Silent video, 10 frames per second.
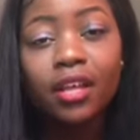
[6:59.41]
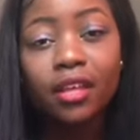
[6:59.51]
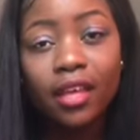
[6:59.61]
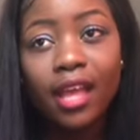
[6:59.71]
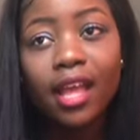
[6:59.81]

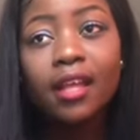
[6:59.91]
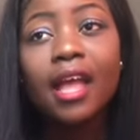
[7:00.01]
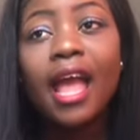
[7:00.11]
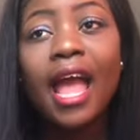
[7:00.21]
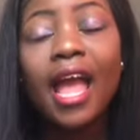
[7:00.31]
okay?
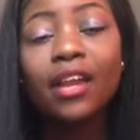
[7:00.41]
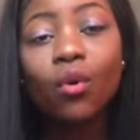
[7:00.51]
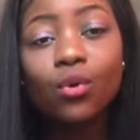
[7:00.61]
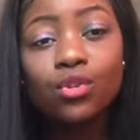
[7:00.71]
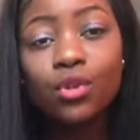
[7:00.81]
And
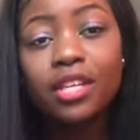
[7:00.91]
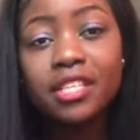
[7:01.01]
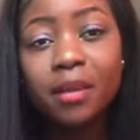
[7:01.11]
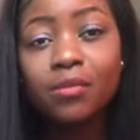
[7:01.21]
also in terms